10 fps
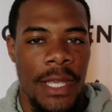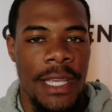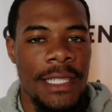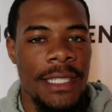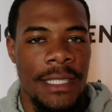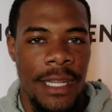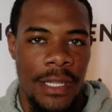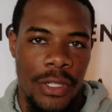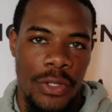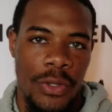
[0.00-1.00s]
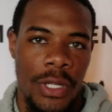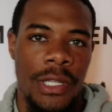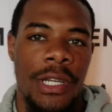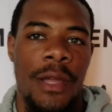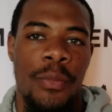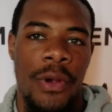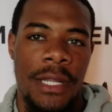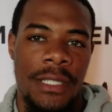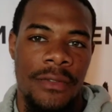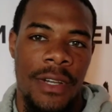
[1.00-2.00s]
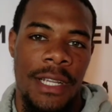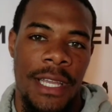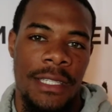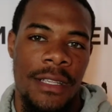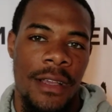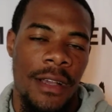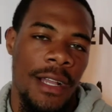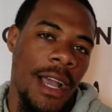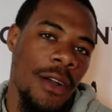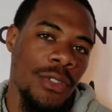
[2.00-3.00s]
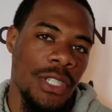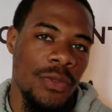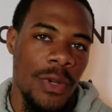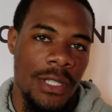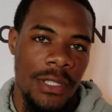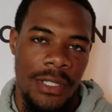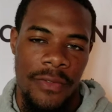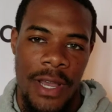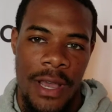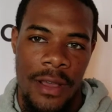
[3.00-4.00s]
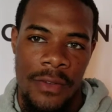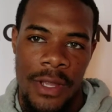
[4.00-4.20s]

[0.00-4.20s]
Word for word: easiest thing to do to look impressive against a guy who just wants to survive.